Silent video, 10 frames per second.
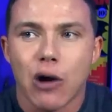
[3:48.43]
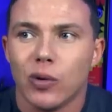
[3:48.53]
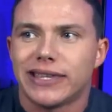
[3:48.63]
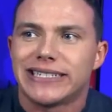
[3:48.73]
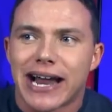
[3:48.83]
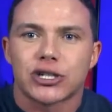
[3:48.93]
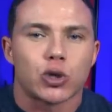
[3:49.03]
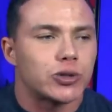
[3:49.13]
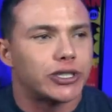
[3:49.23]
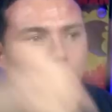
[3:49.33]
I want the
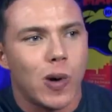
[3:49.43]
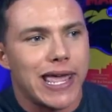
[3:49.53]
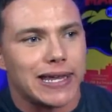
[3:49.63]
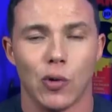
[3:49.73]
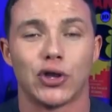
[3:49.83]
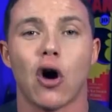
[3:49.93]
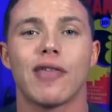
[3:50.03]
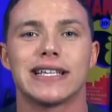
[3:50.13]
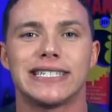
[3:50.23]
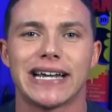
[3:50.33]
dinosaurs to win. And with all
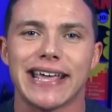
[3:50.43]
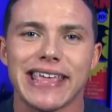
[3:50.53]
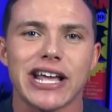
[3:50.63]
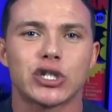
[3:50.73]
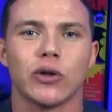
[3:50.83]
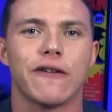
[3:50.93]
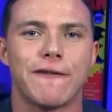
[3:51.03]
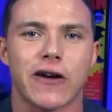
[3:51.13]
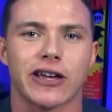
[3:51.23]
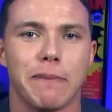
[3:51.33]
that said, I think it's only
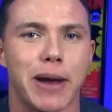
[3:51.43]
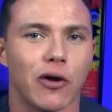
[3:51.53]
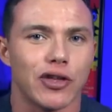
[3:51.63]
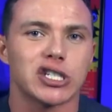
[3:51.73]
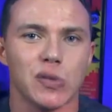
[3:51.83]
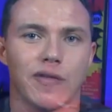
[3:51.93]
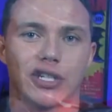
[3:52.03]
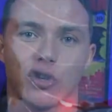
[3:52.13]
fair to compare this movie